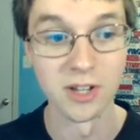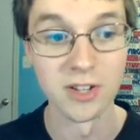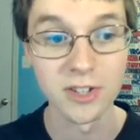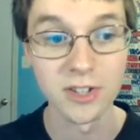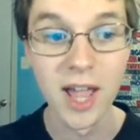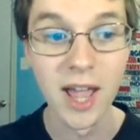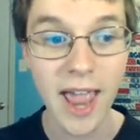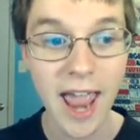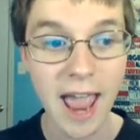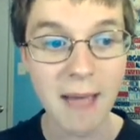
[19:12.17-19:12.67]
And
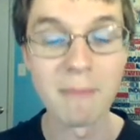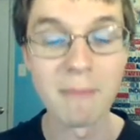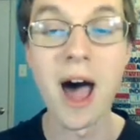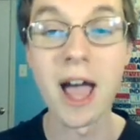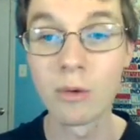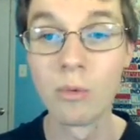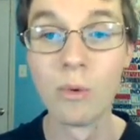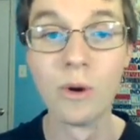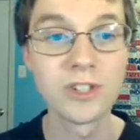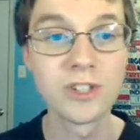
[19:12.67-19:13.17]
Mike
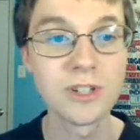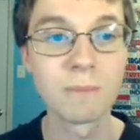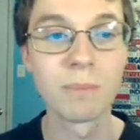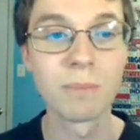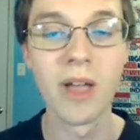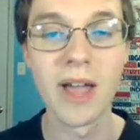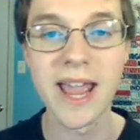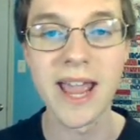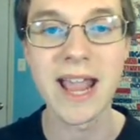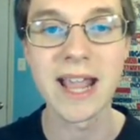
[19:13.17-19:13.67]
Woodson
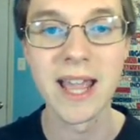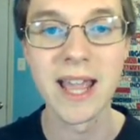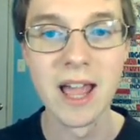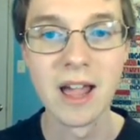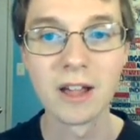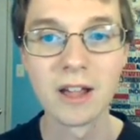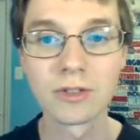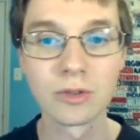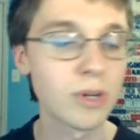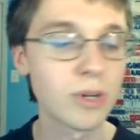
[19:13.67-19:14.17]
playing 3
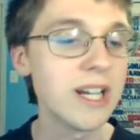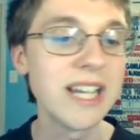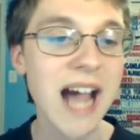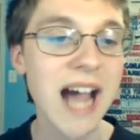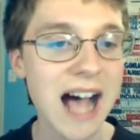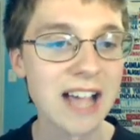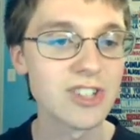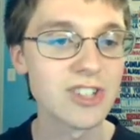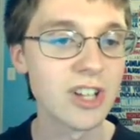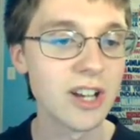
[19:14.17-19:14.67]
guys
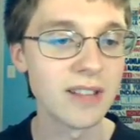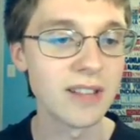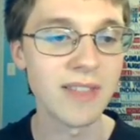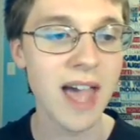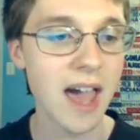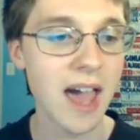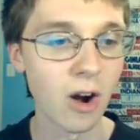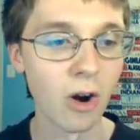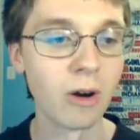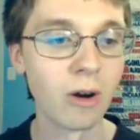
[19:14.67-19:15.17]
that
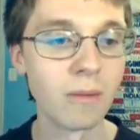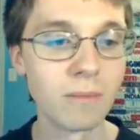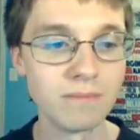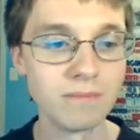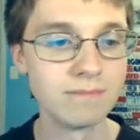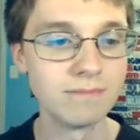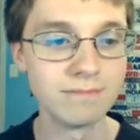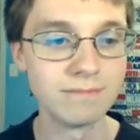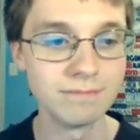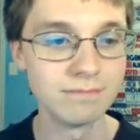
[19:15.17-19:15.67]
are
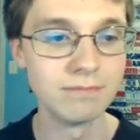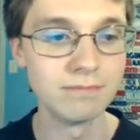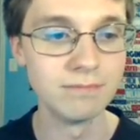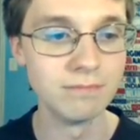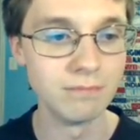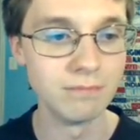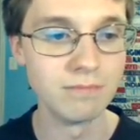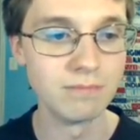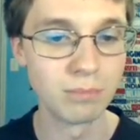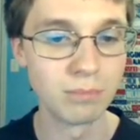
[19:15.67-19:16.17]

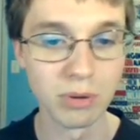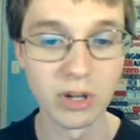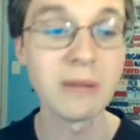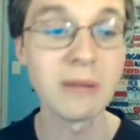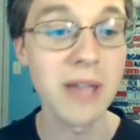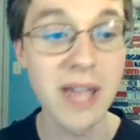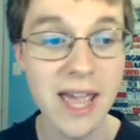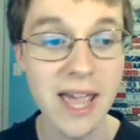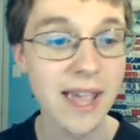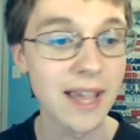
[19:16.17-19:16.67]
pretty
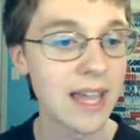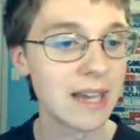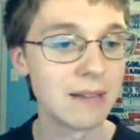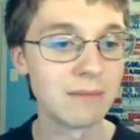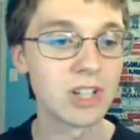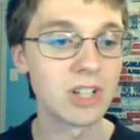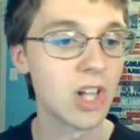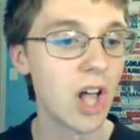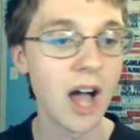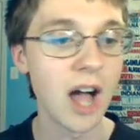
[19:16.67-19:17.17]
big and
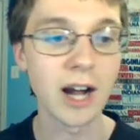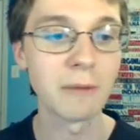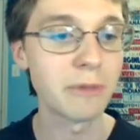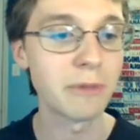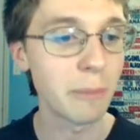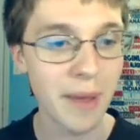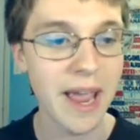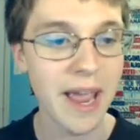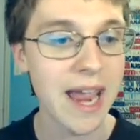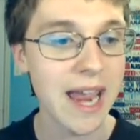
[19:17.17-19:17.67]
clog up the
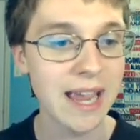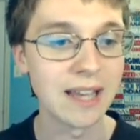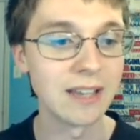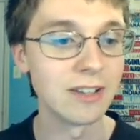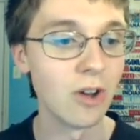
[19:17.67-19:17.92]
paint and don't